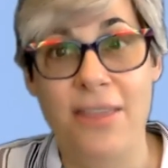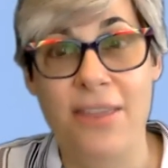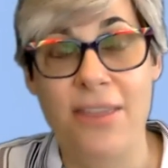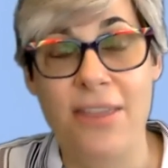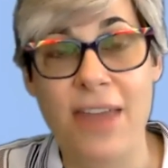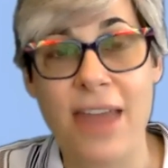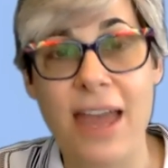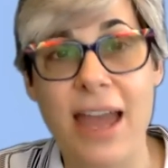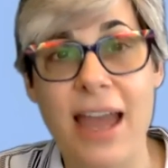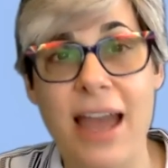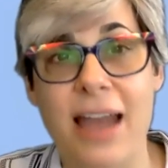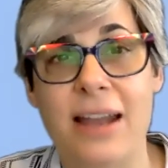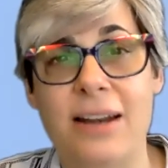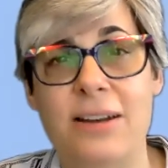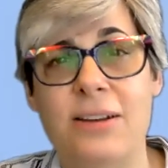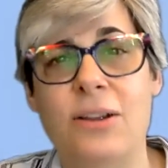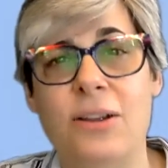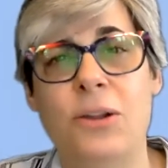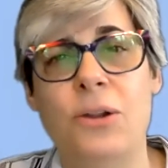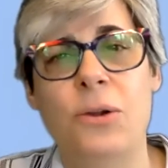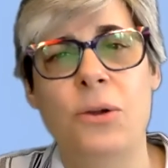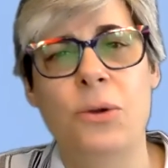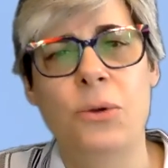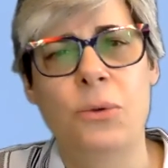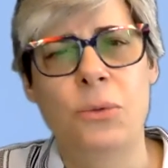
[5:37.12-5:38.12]
That
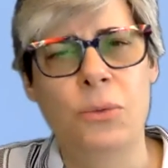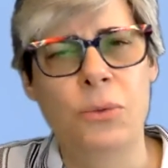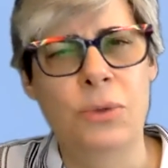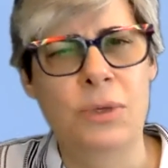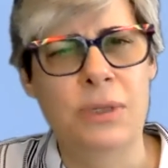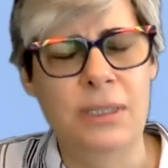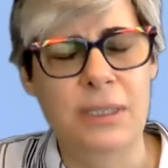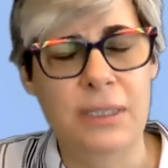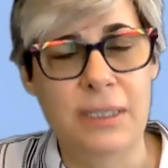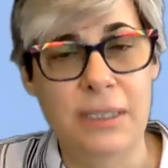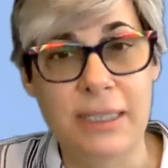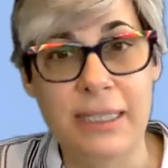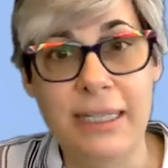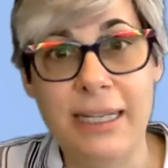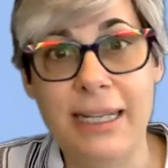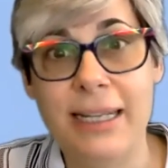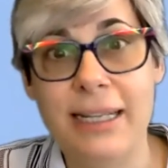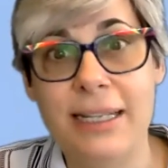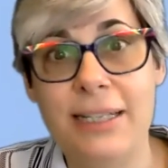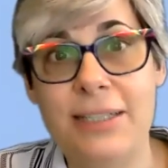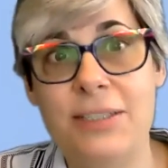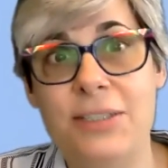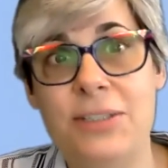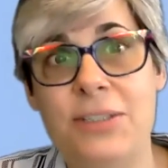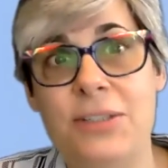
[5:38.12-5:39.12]
will
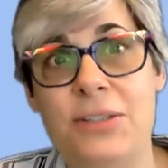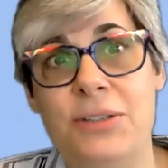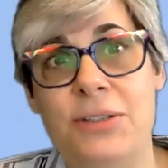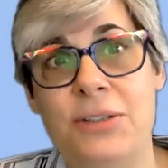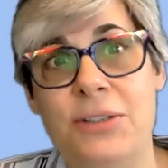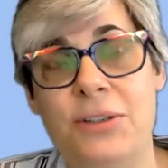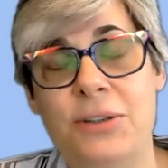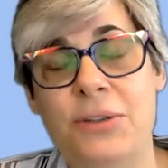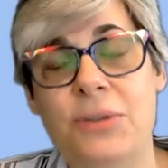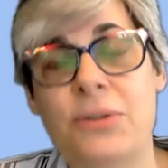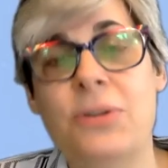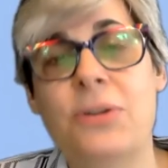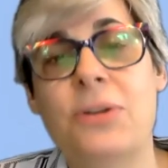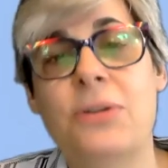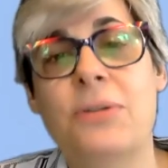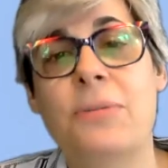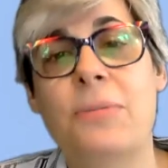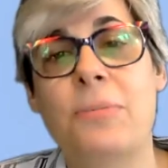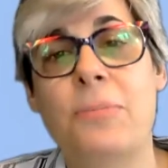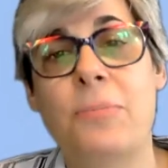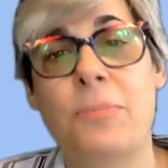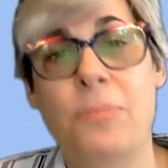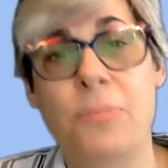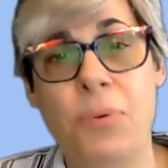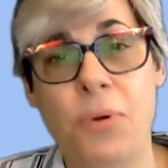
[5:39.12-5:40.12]
lead to
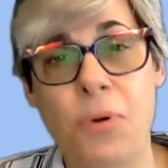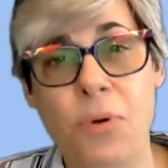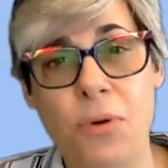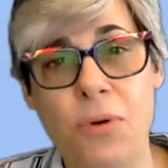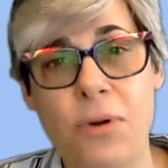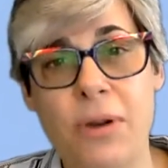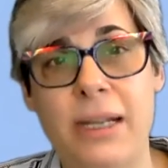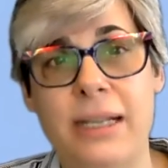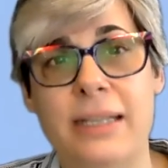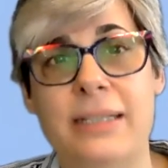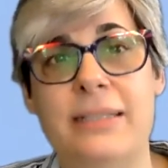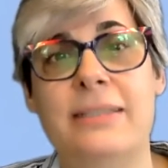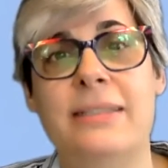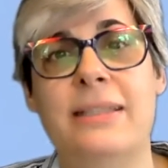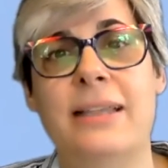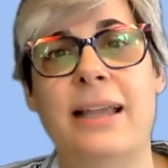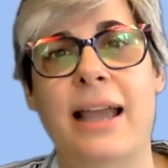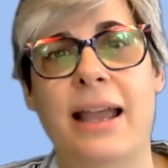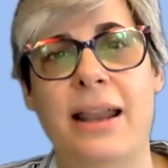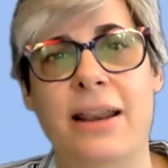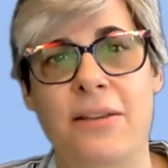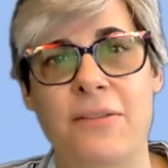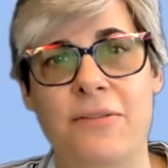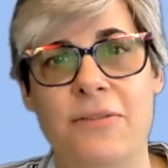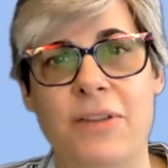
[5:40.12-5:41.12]
your points
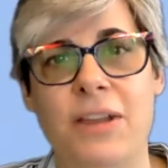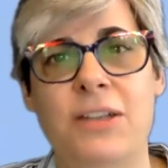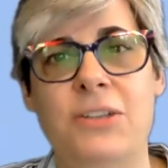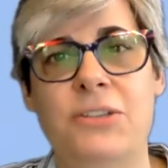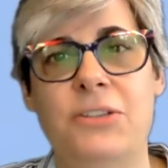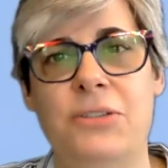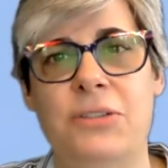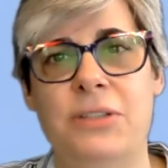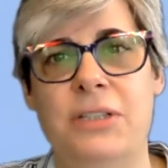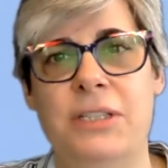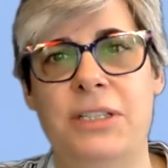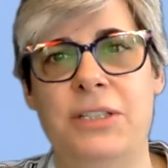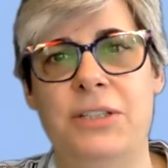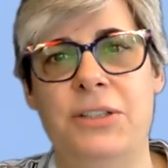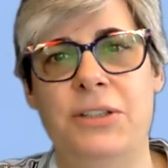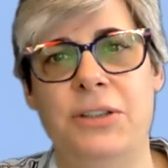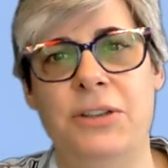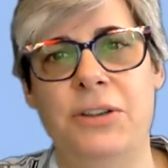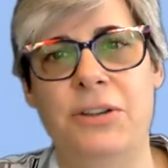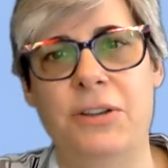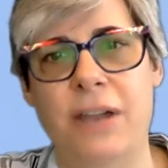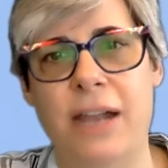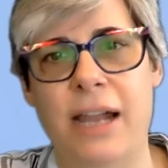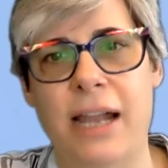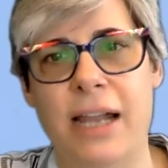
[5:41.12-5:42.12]
and eventually to
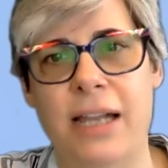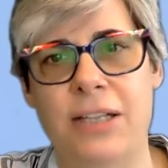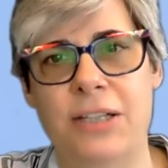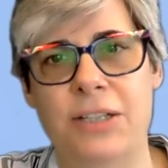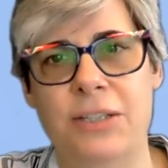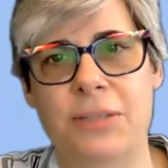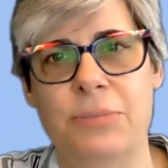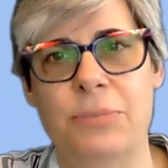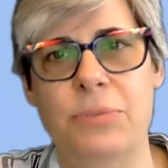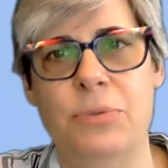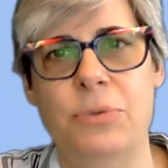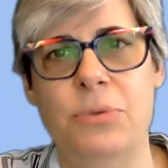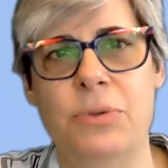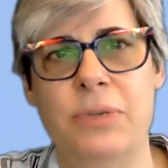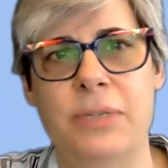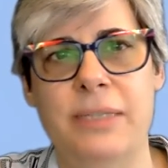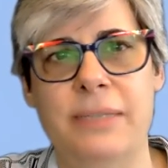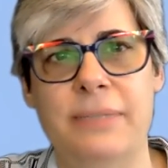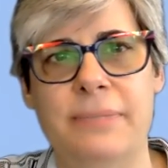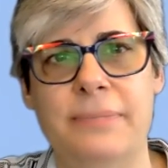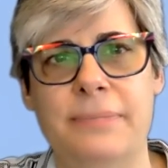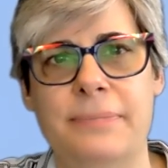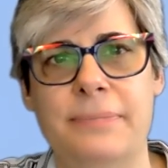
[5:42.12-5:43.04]
your action point.